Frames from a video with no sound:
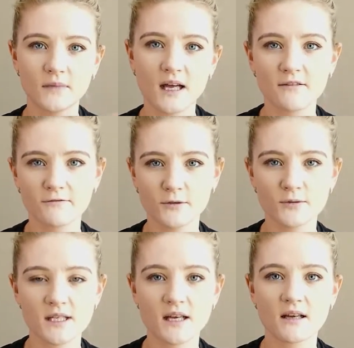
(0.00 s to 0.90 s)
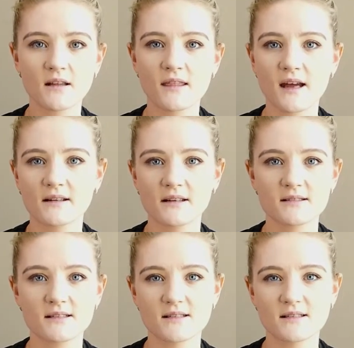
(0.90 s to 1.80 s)
a filter that
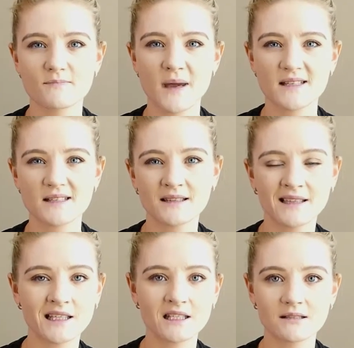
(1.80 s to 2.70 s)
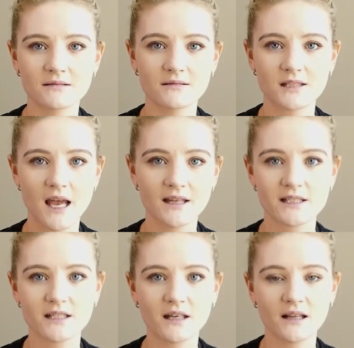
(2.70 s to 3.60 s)
is just basically
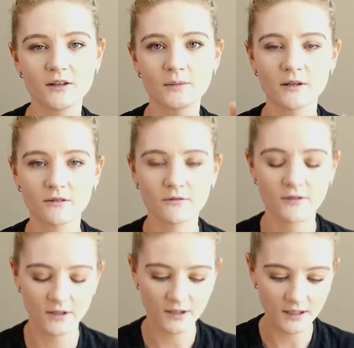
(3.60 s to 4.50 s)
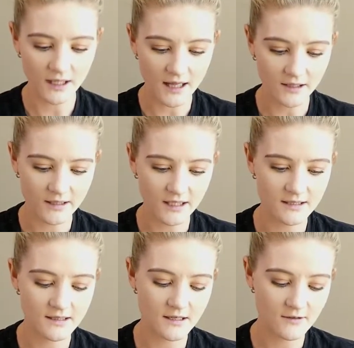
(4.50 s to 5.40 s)
changing a little bit of the coloring
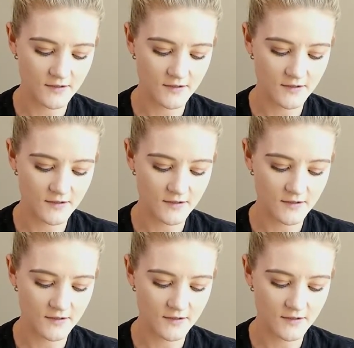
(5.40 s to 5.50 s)
and stuff.